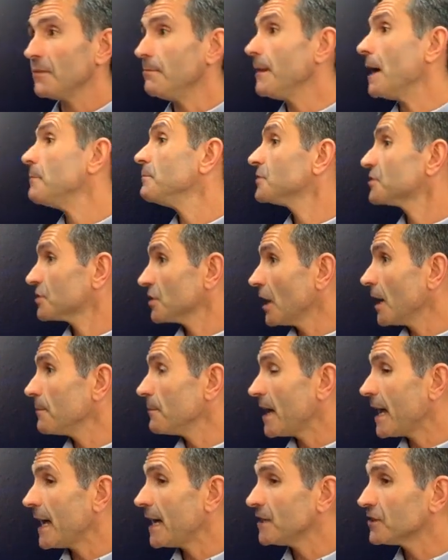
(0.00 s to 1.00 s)
MEMS
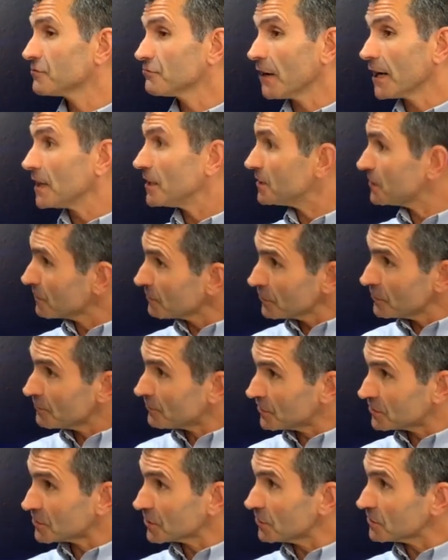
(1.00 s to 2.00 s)
type heads running different
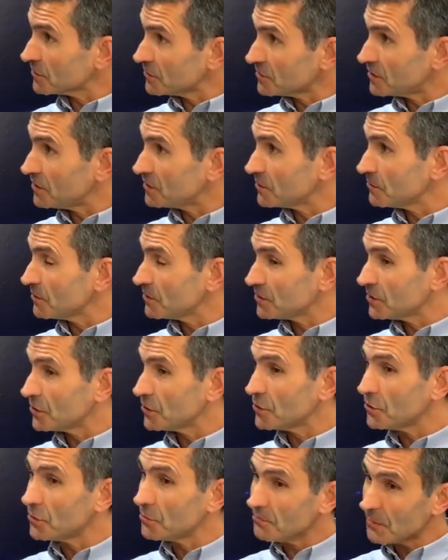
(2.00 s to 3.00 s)
viscosities of
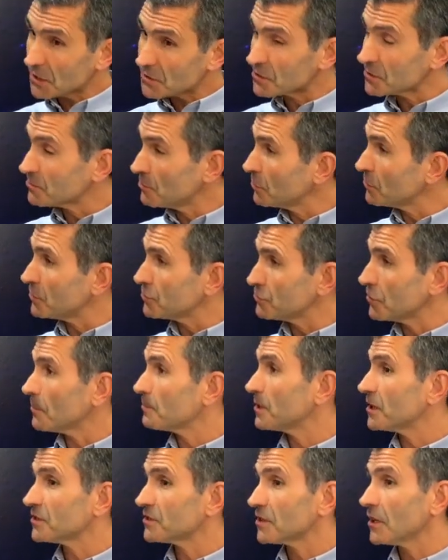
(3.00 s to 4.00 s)
material, much smaller
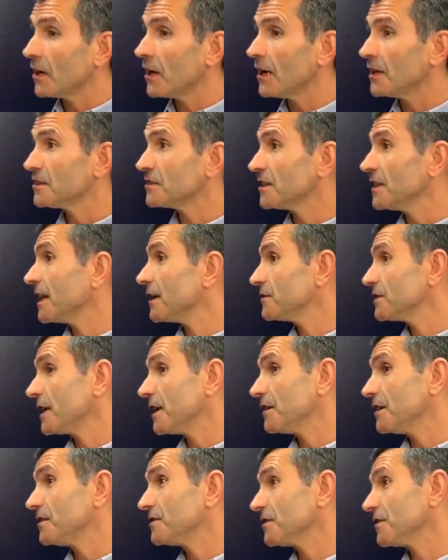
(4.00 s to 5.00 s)
droplet size, and now
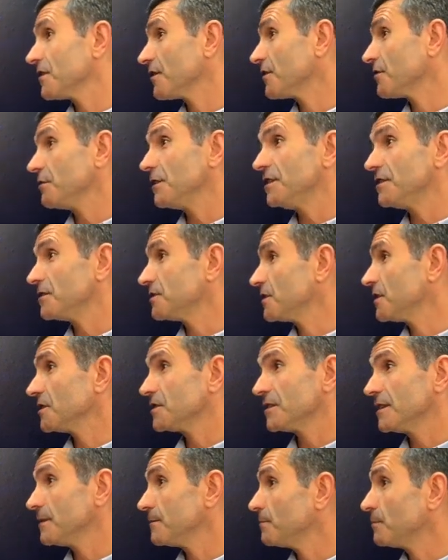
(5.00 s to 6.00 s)
down into the 3 to
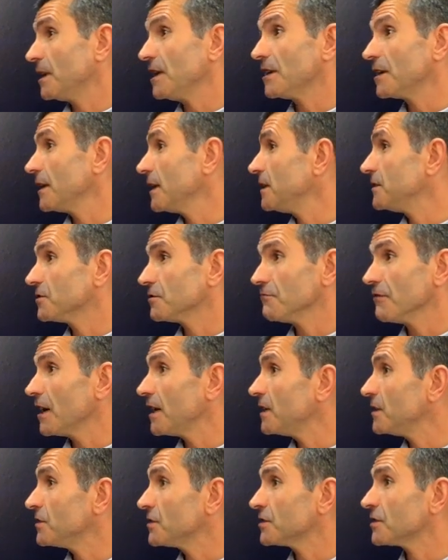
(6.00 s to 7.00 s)
6 picolitre
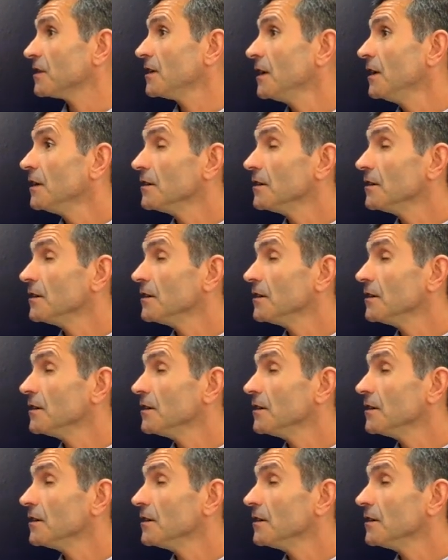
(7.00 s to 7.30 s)
range.